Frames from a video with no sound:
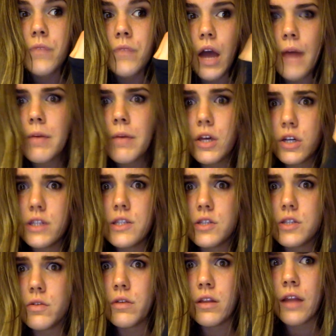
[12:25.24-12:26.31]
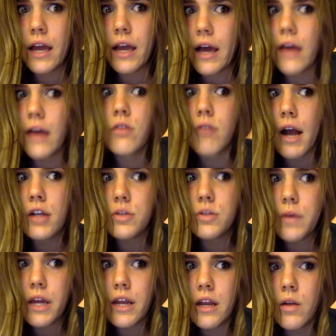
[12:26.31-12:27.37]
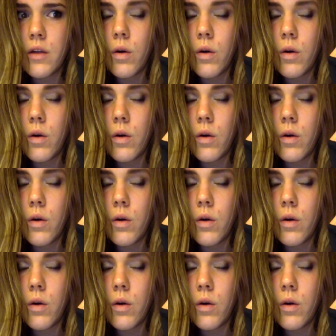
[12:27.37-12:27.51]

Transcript: I'm a good student. Like I graduated,